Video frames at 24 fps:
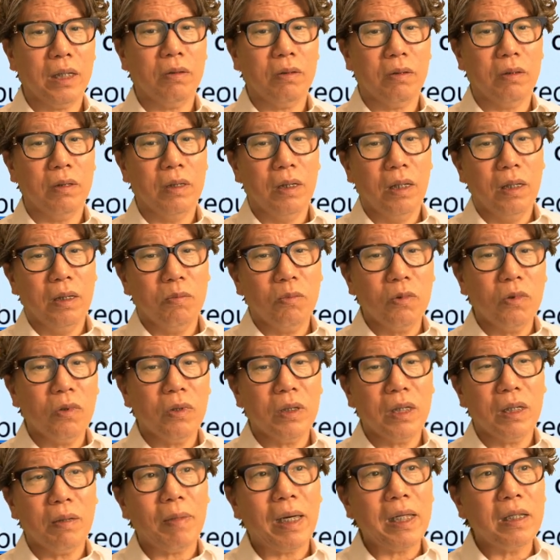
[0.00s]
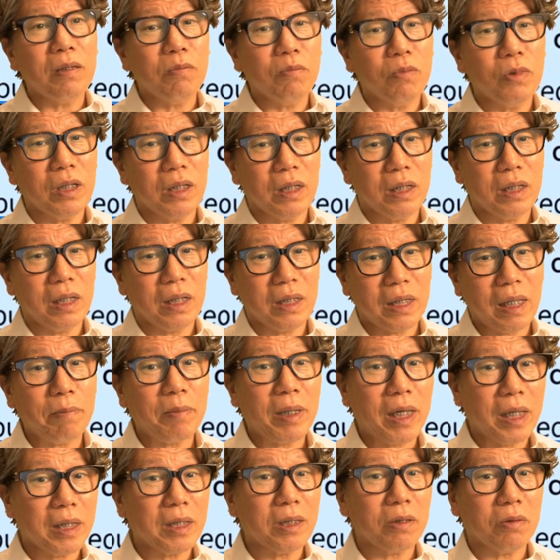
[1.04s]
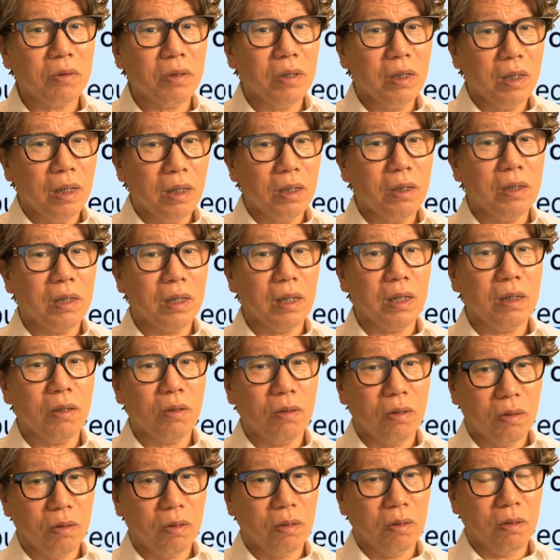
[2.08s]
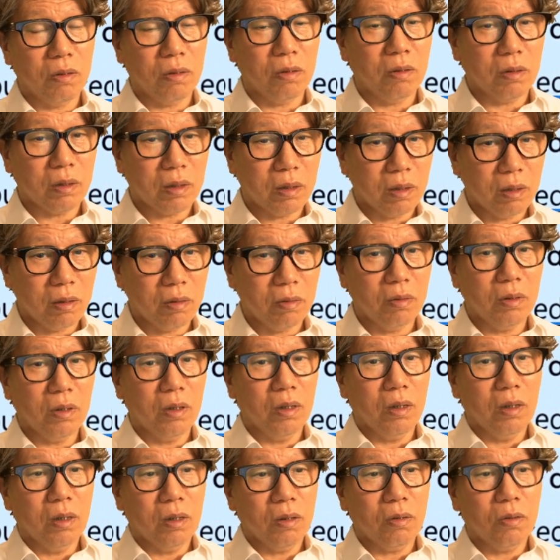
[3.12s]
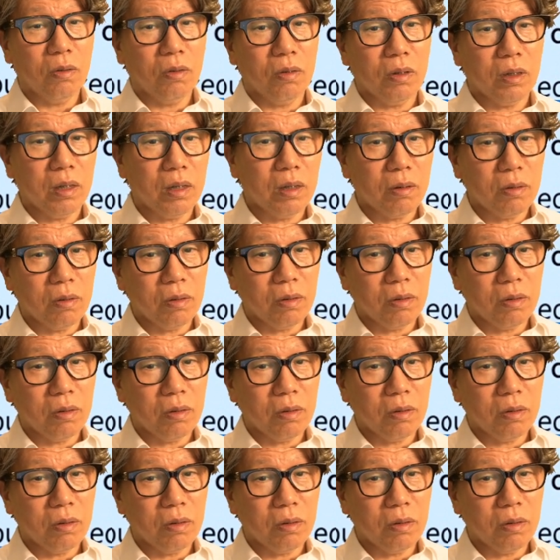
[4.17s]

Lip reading: Of course, since 30 years have passed, some patients are unable to come due to their age.